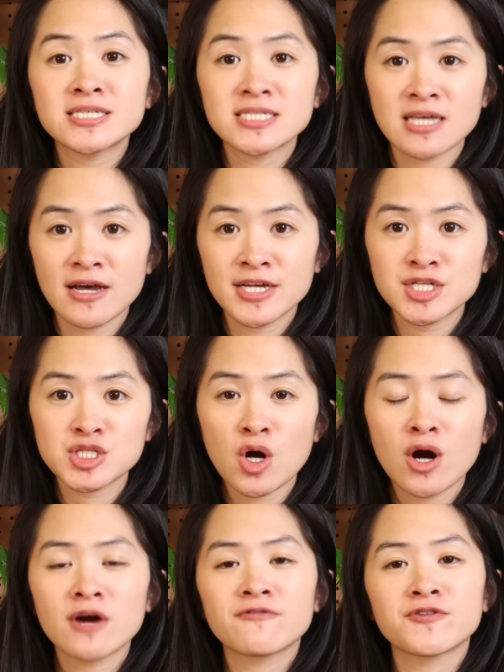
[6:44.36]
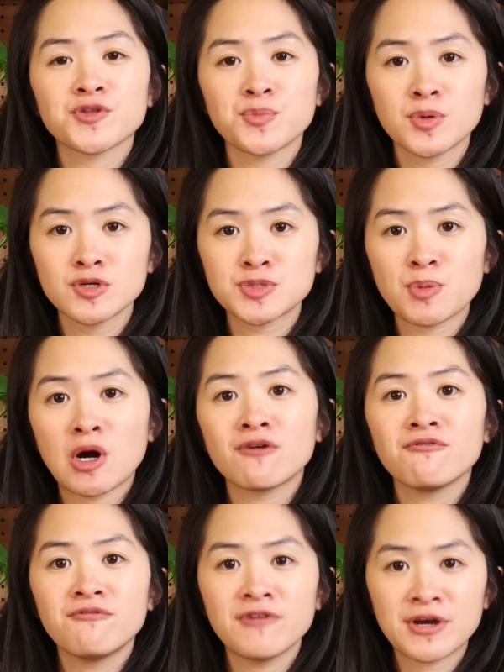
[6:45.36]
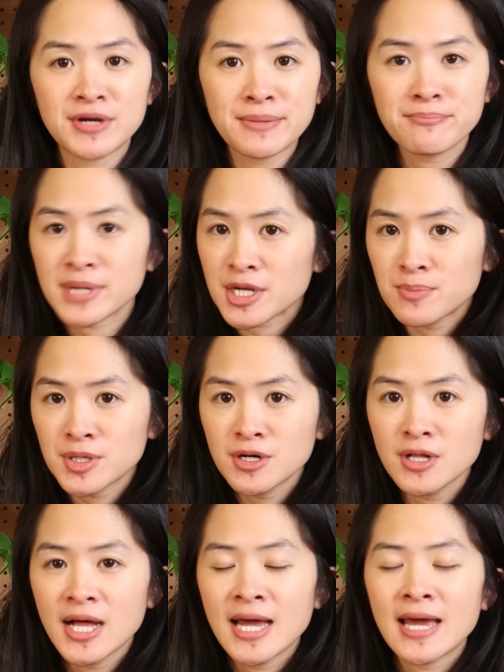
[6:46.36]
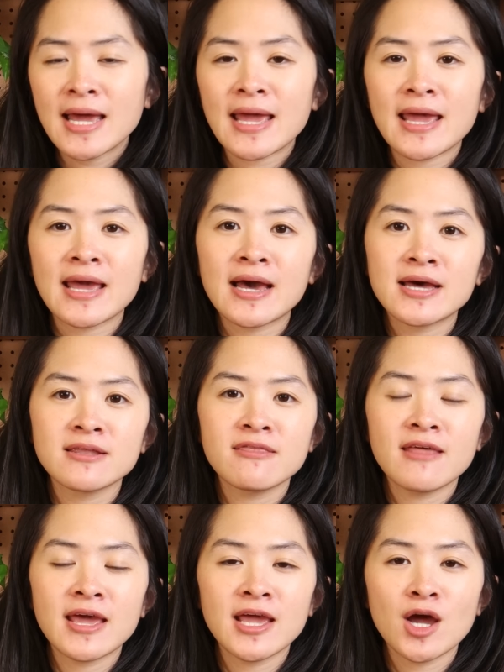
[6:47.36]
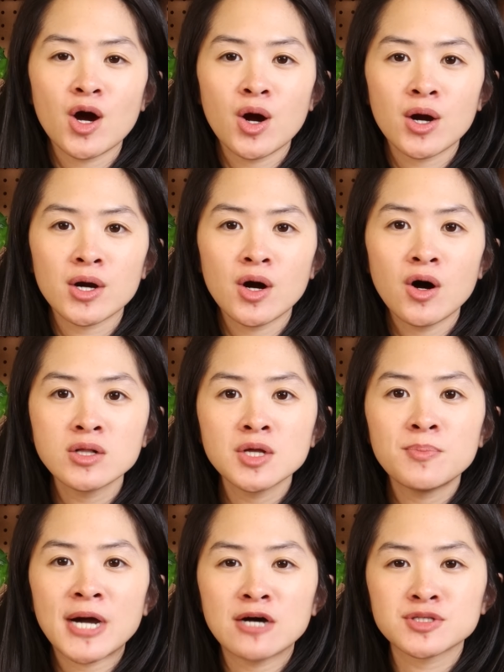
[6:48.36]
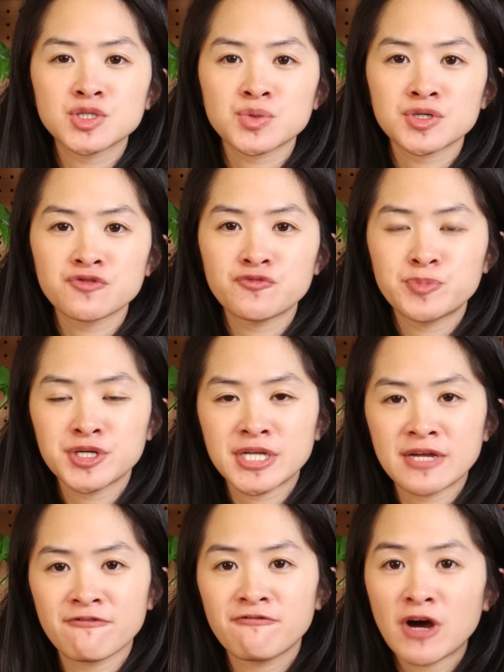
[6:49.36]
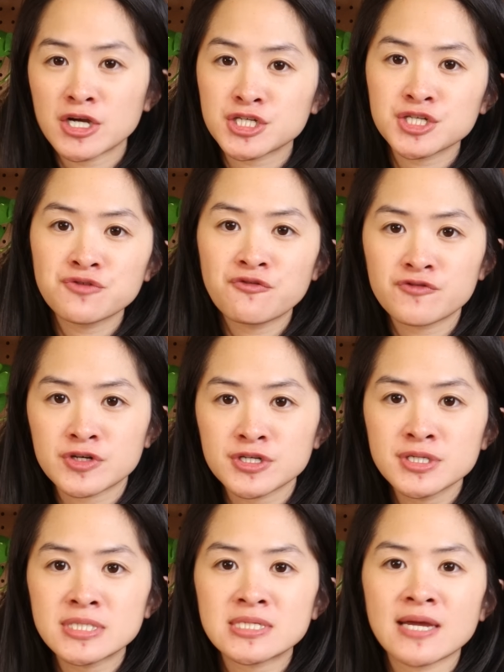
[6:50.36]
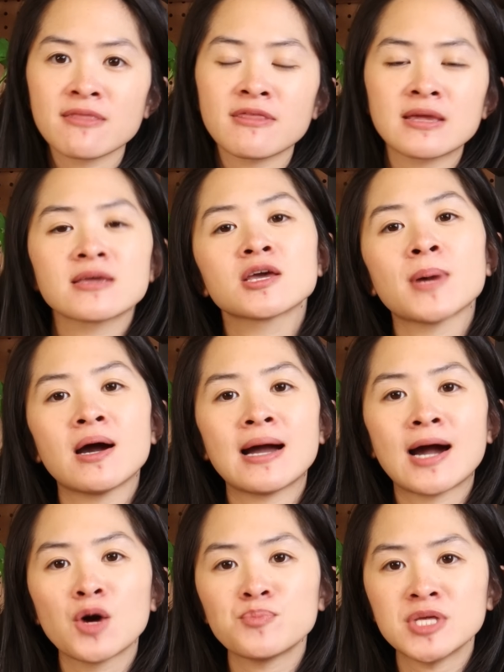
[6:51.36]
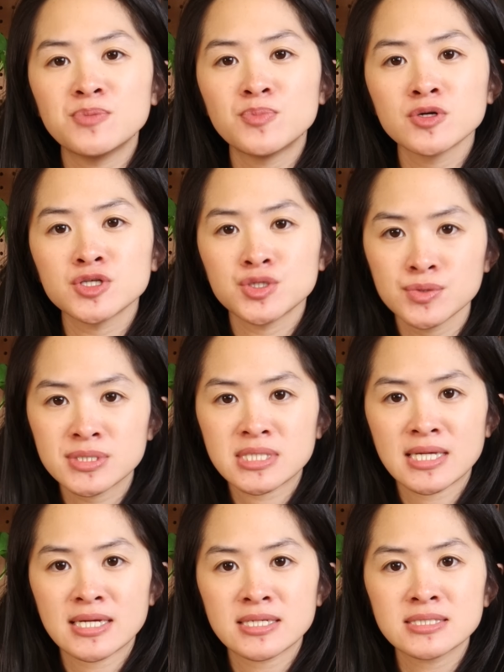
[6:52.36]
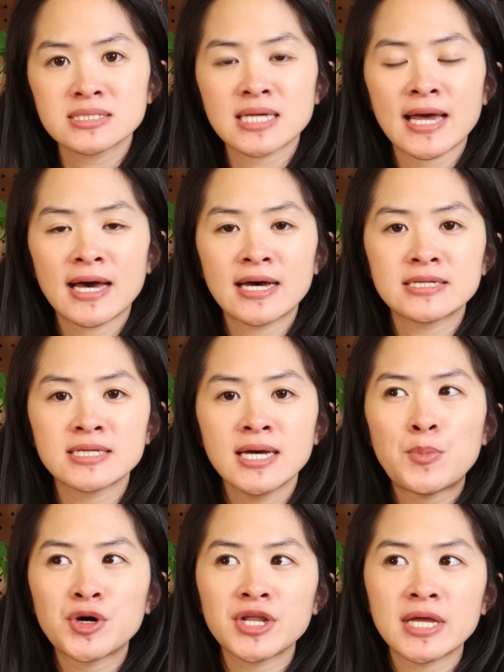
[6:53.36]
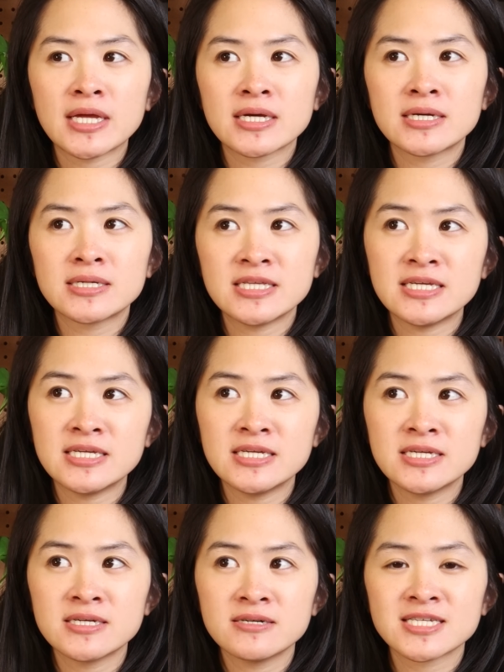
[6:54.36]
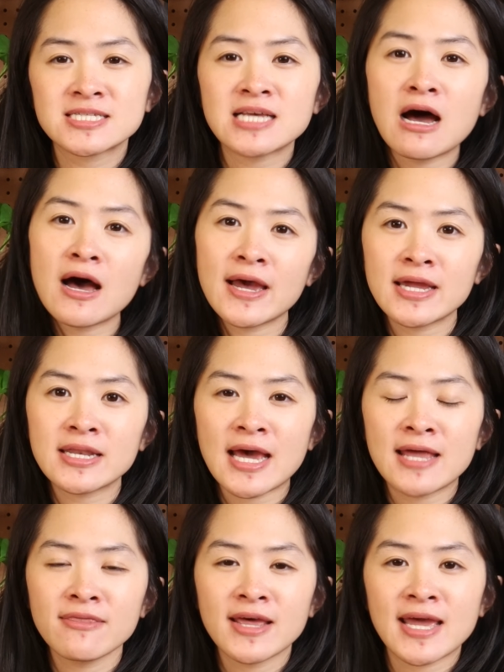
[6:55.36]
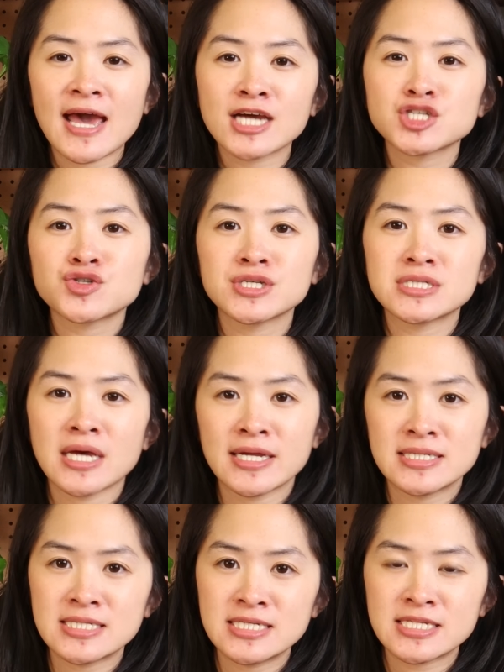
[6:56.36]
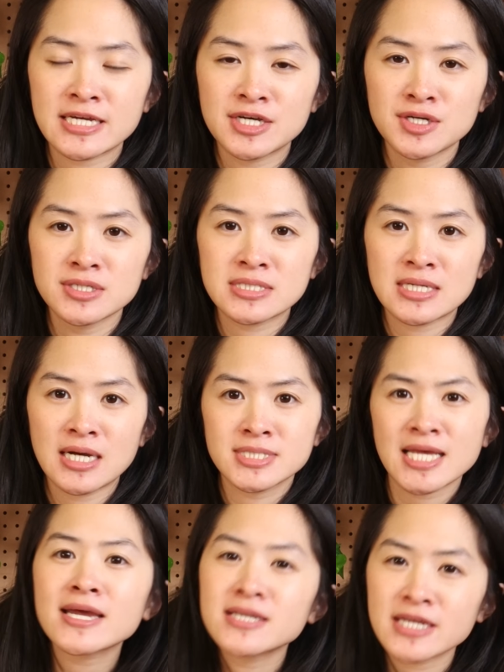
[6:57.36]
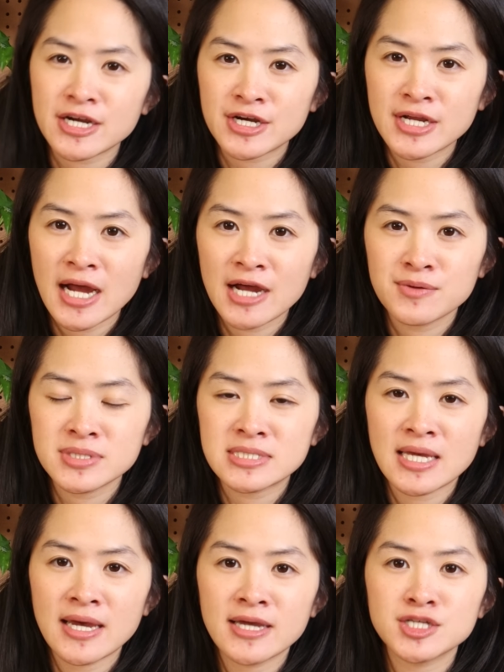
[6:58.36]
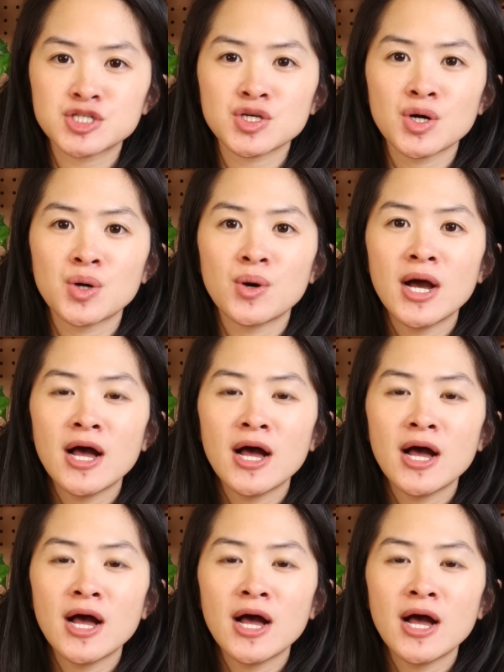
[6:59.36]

designs are, for the most part, very minimal, and they are all about sort of putting function first and thinking about how people use things and putting the design and like extra design details secondary, I would say. So